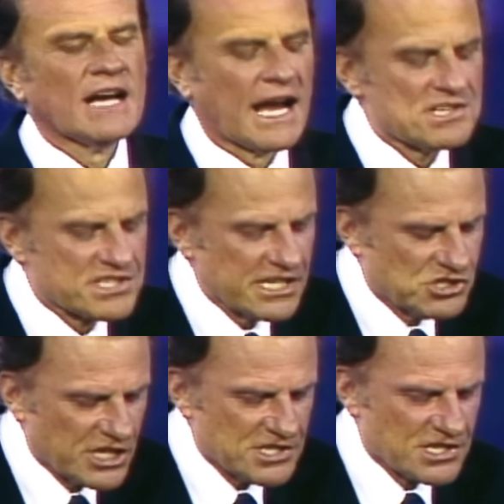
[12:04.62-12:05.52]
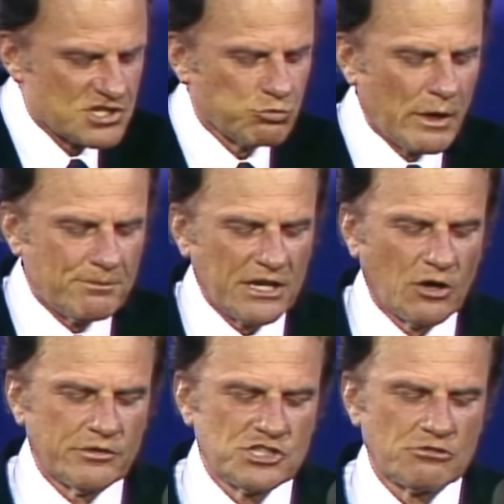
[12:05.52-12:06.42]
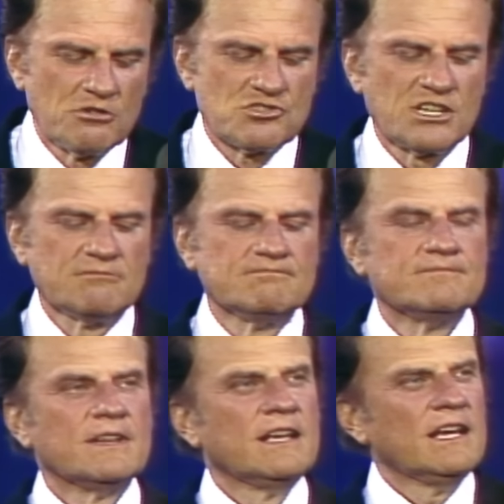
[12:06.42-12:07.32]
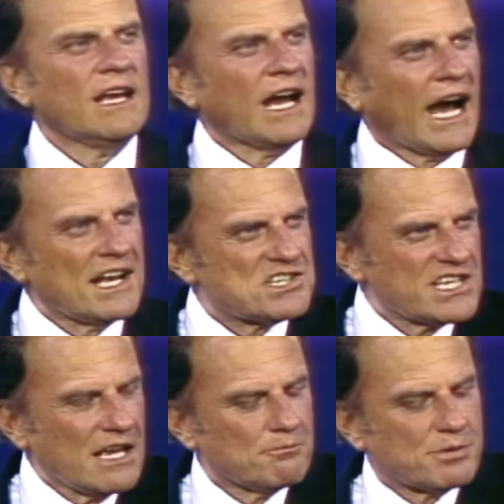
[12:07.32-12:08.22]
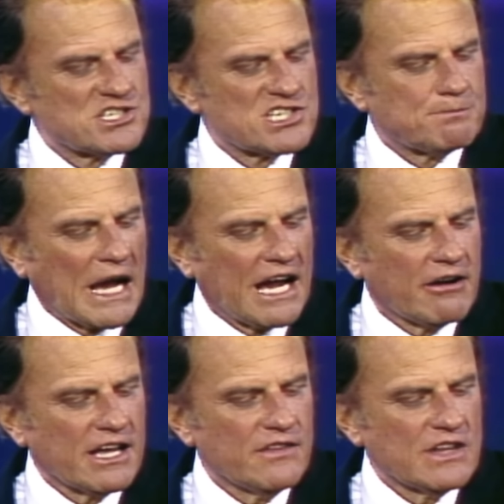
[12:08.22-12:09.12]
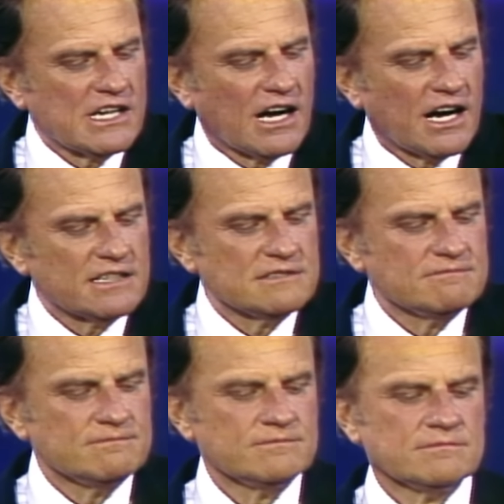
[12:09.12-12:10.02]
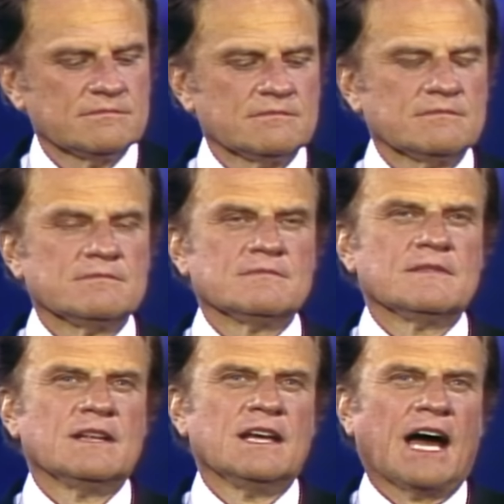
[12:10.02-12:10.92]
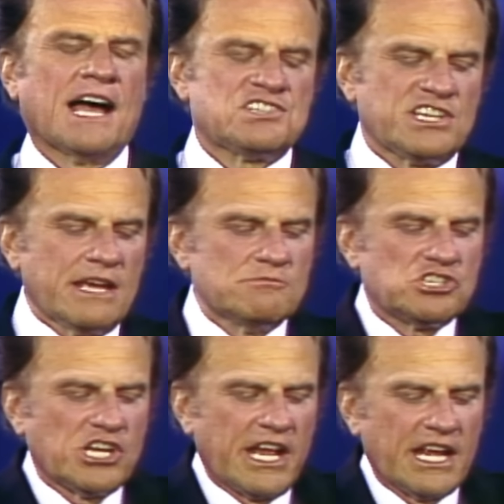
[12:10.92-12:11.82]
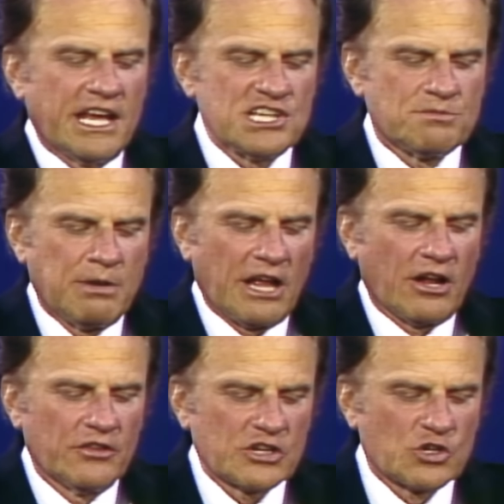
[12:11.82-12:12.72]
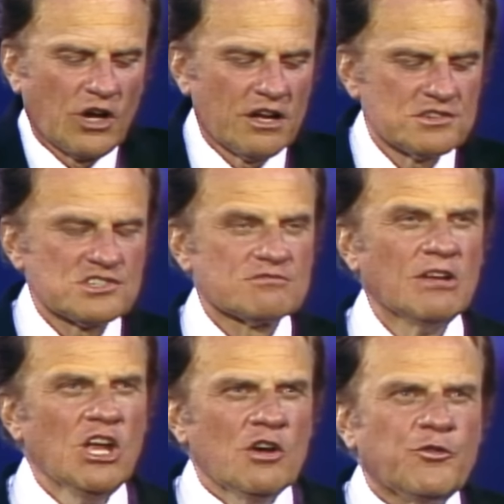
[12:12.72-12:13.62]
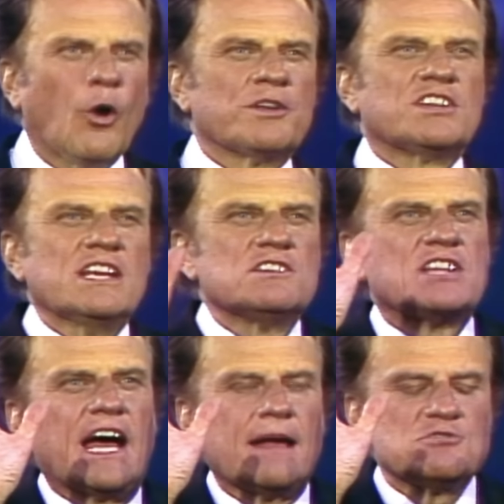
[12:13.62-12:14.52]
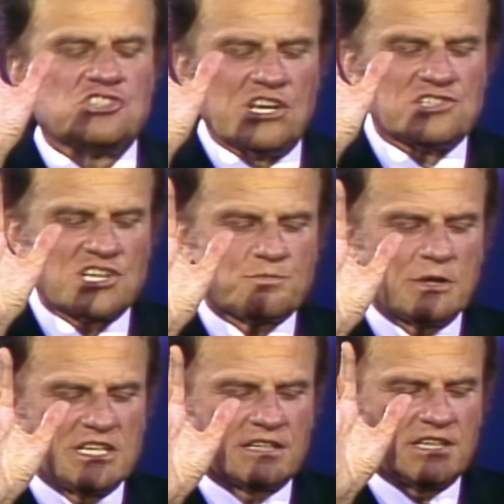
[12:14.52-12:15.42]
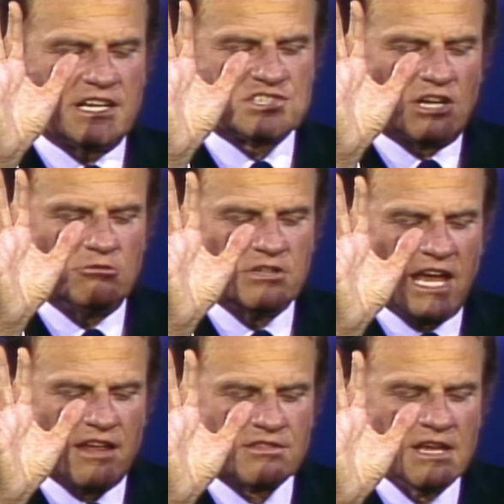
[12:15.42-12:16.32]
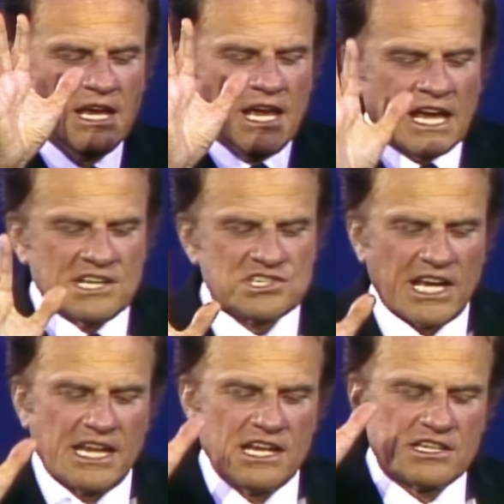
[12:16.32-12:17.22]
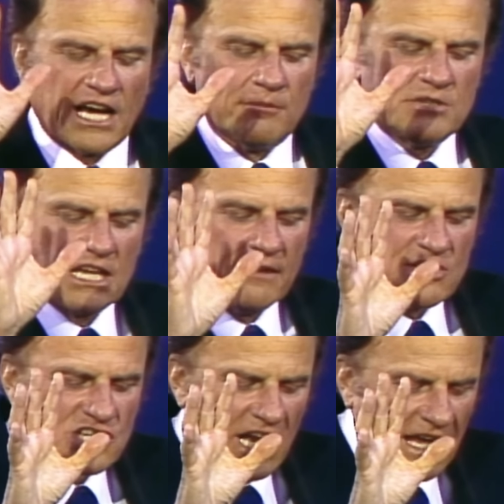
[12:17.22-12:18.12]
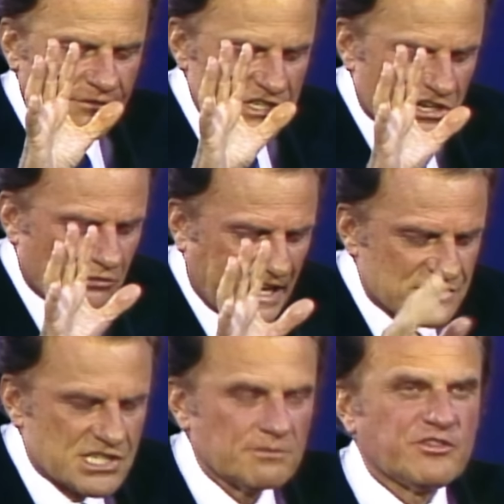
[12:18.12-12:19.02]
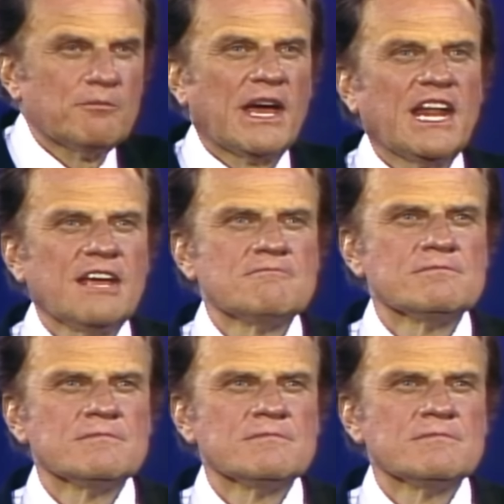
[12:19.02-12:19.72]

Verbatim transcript: I see Jesus weeping over Jerusalem. I see him perspiring in the garden. I see him shedding his blood on the cross. 14 times Jesus predicted his own death. He said he had come to give his life as a ransom for many.